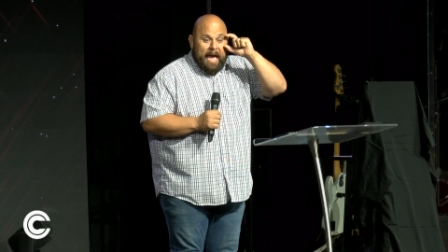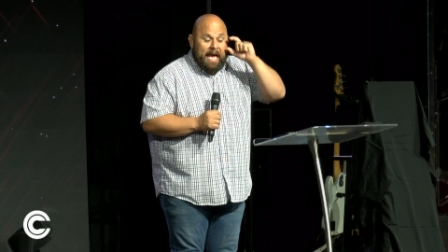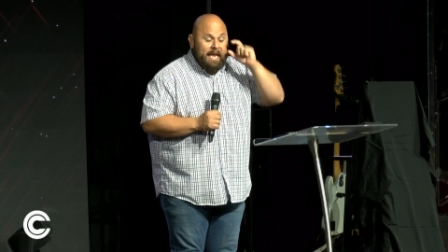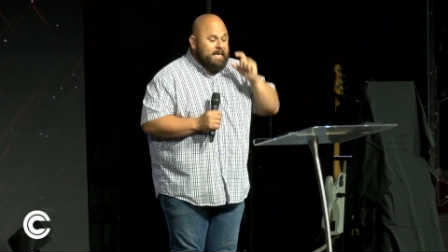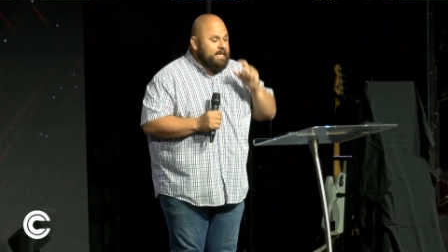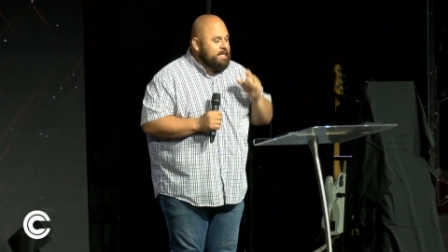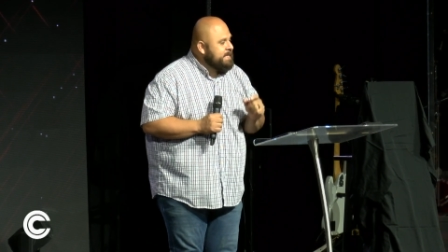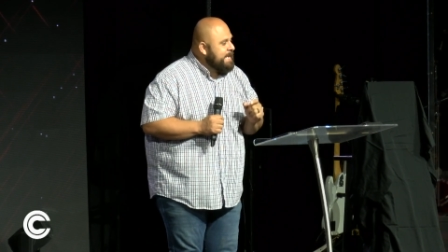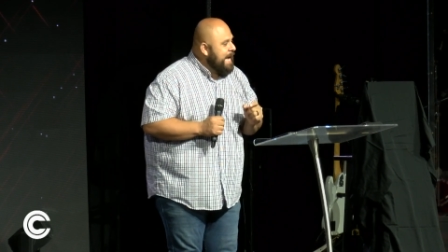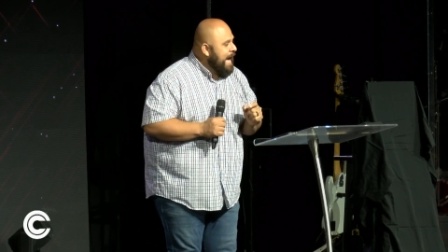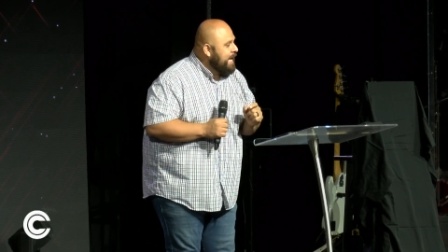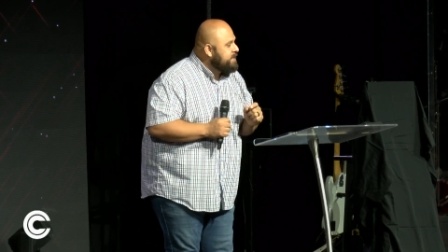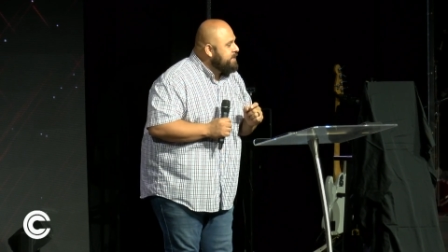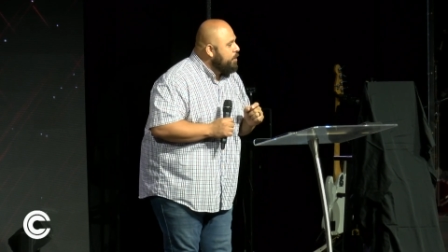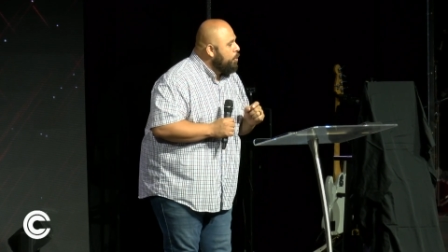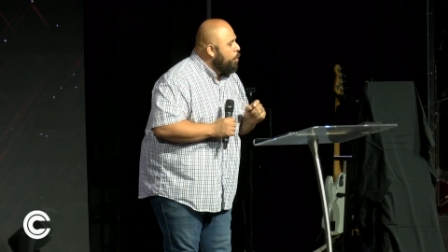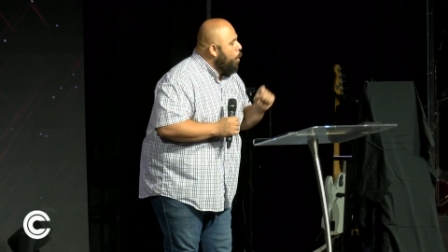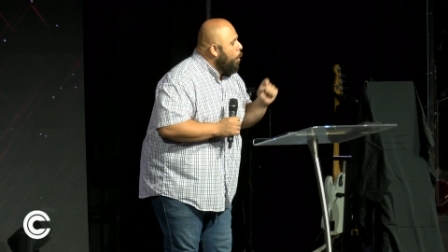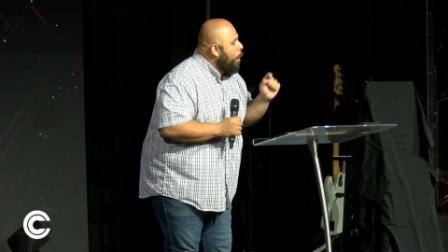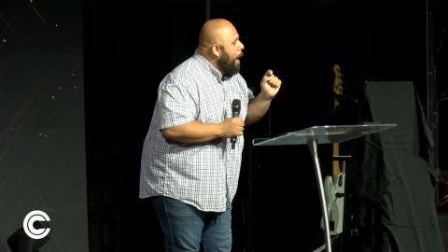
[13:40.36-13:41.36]
And his dad
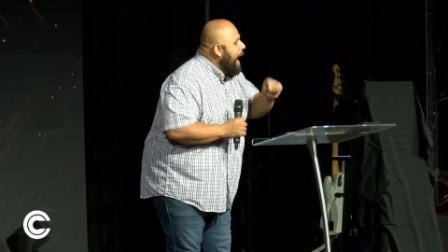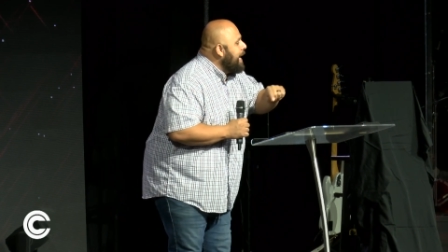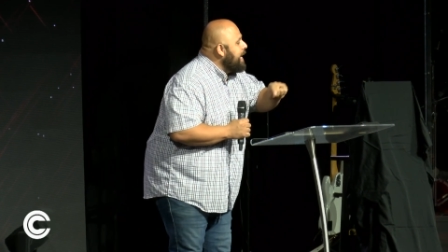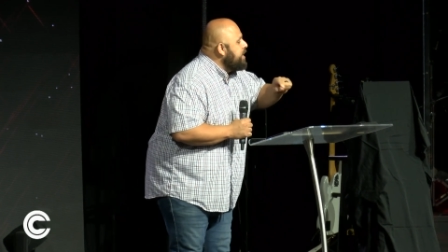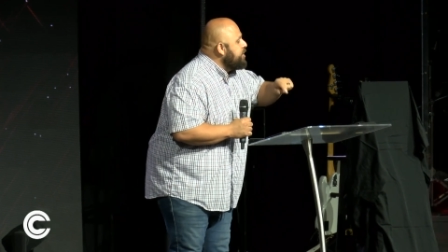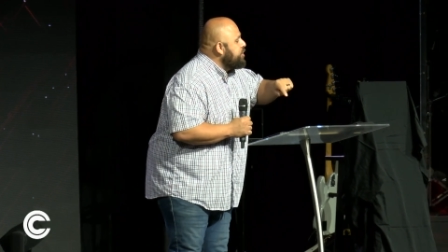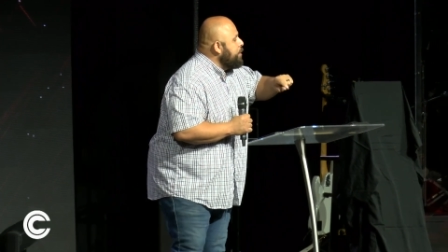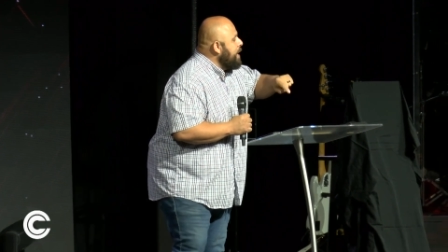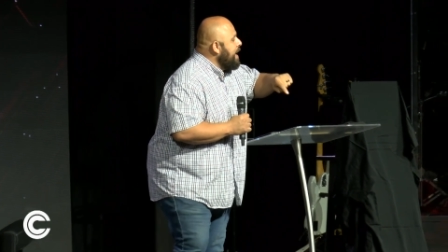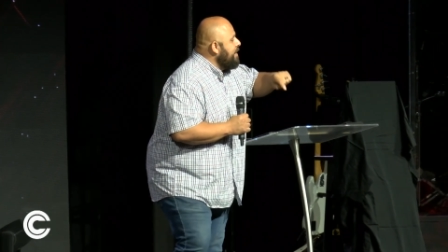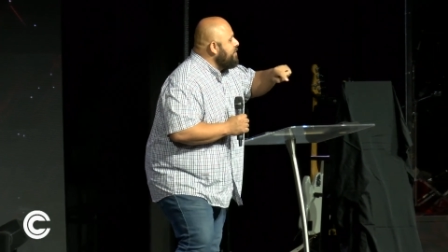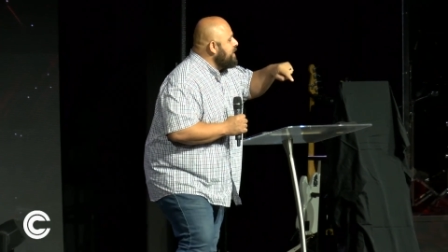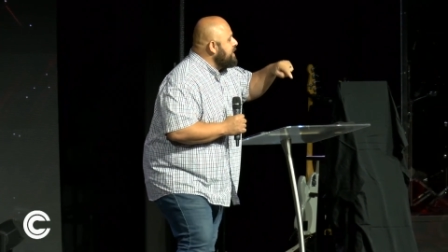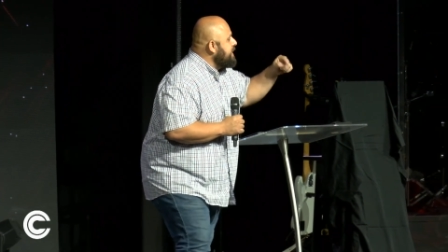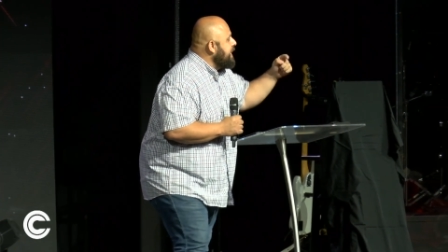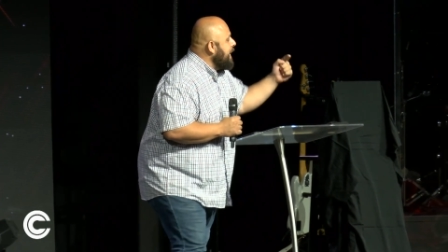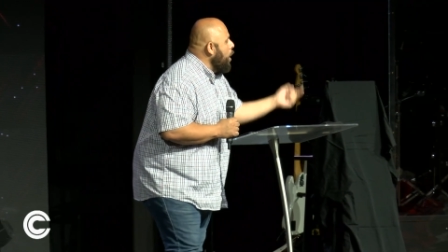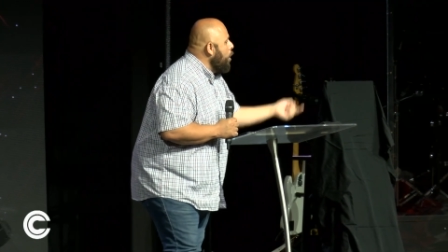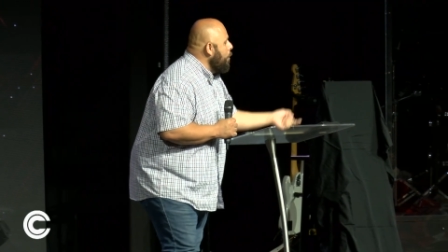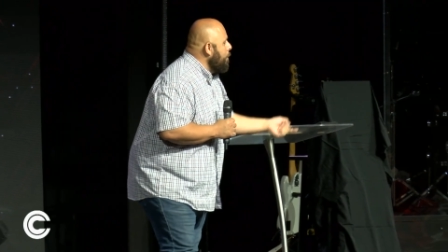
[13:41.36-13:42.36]
said, Well, why didn't you ever
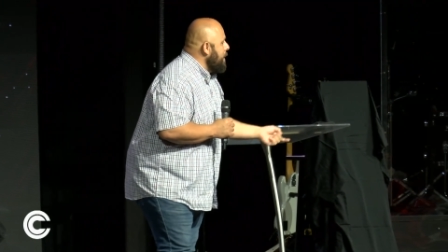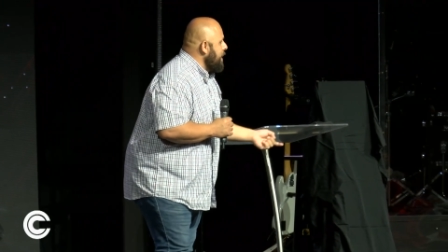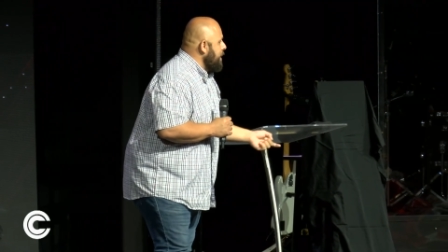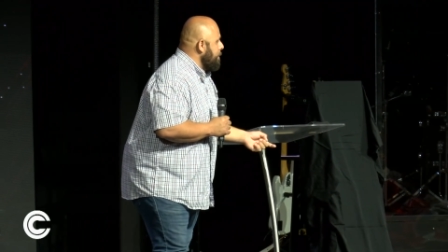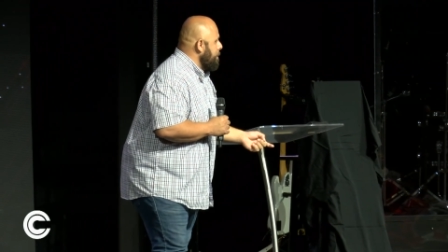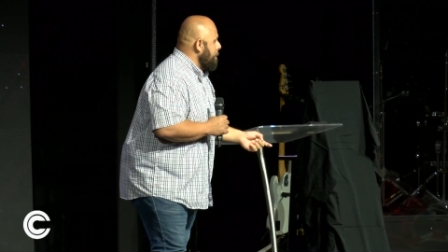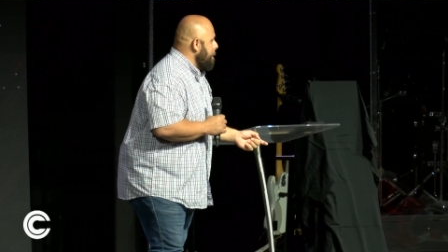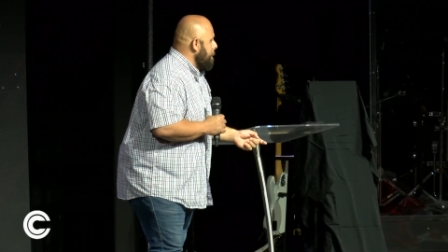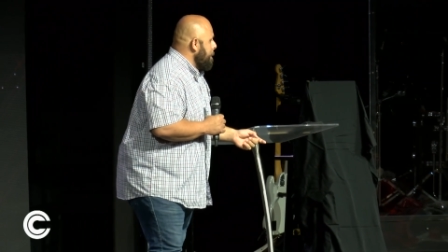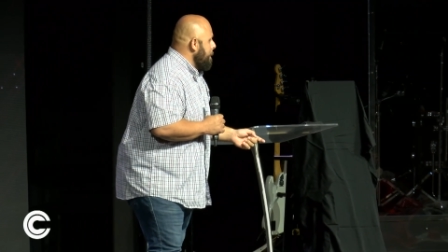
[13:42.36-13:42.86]
tell me?